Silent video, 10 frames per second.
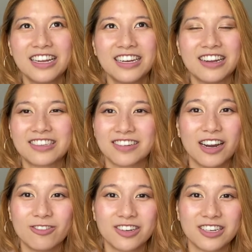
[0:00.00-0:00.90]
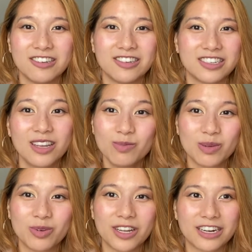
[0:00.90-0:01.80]
not something everyone can do, it's just some
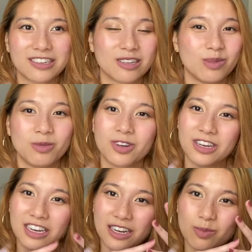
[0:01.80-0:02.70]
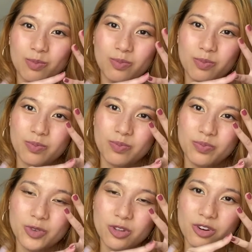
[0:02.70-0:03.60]
people, like how some people can like
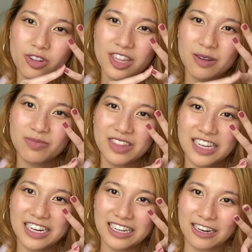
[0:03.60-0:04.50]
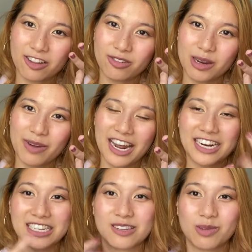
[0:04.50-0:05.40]
do their thumb thing like all the way
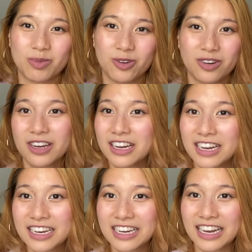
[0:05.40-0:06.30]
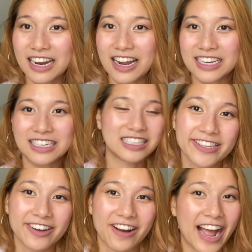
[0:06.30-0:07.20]
back and some people cannot.
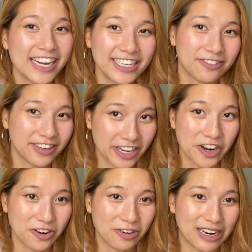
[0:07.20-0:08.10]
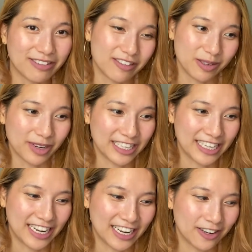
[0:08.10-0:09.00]
So I don't know if everybody
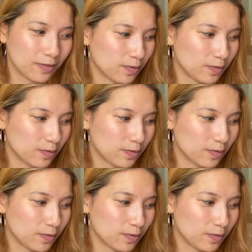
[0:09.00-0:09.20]
can.